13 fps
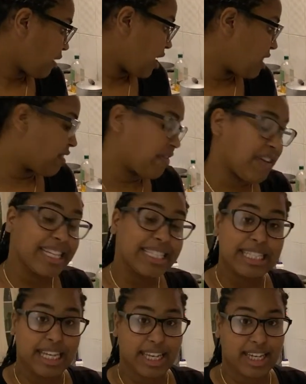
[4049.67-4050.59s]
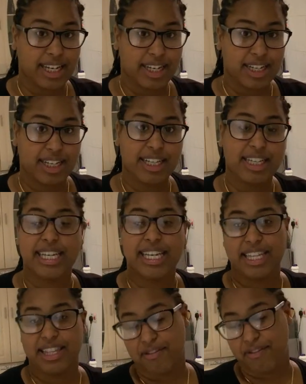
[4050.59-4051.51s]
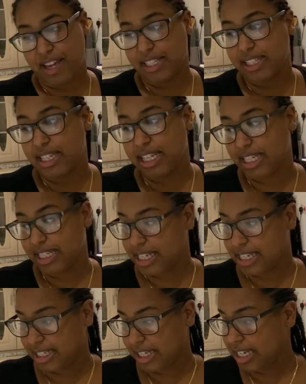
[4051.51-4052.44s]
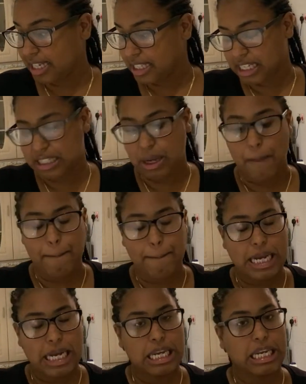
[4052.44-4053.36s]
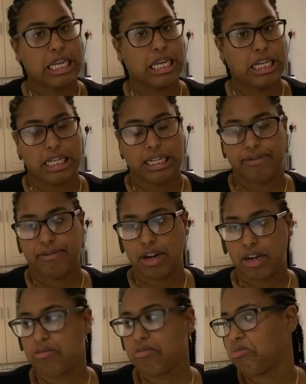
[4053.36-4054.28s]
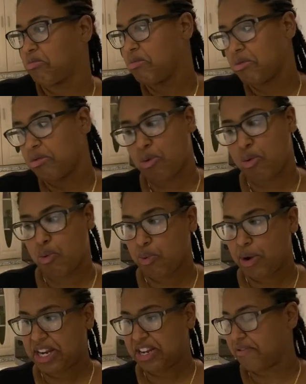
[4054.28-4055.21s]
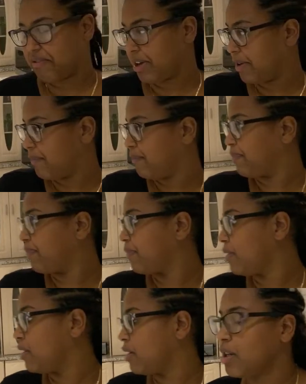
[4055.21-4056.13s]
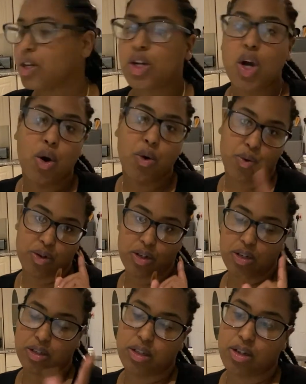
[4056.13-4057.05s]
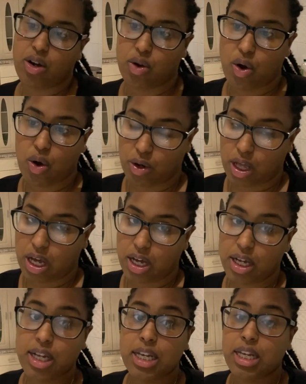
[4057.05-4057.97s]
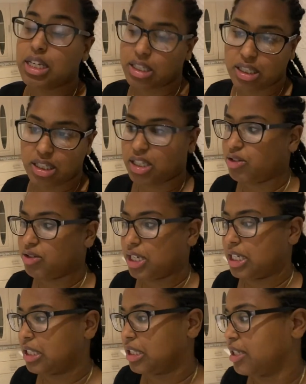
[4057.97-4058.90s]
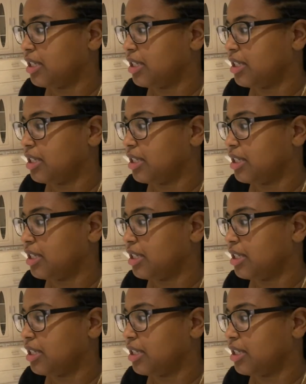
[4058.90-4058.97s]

the Fanta here and the Fanta in Tanzania taste completely different. Way different. Coca-Cola still tastes the